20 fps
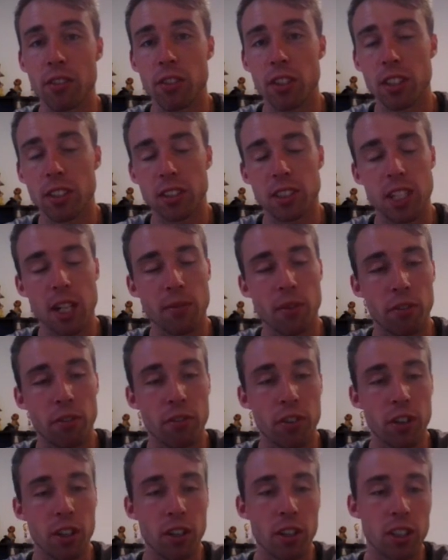of it. Some I
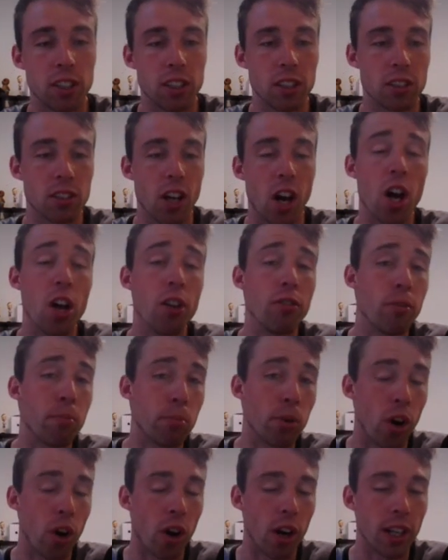feel are just
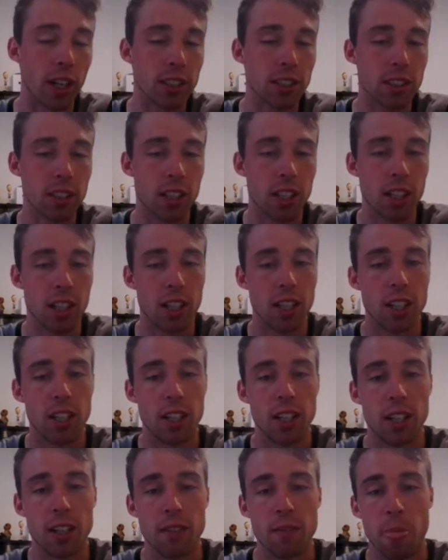overpriced.
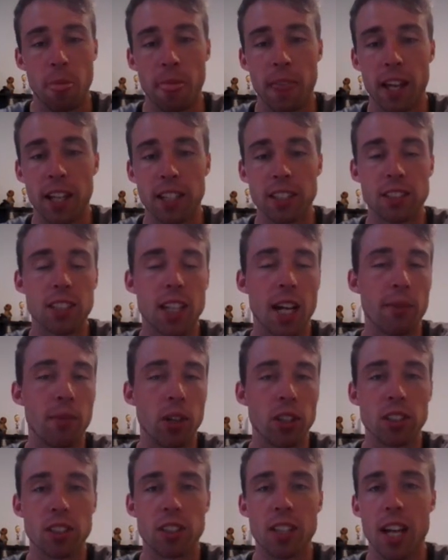And some I
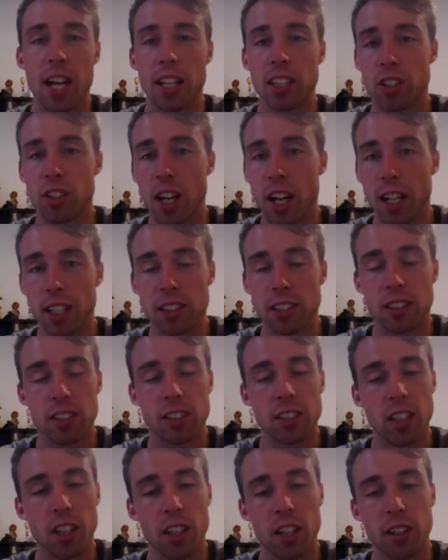just can't trust.
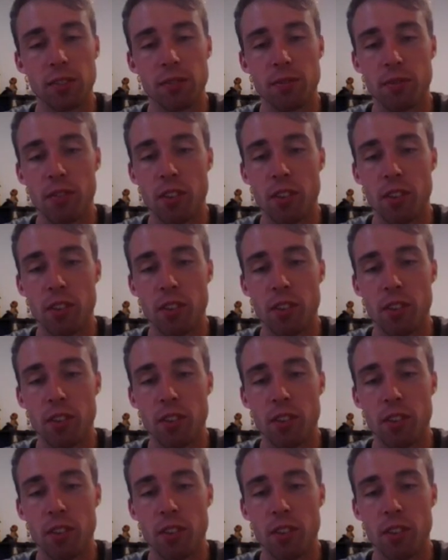So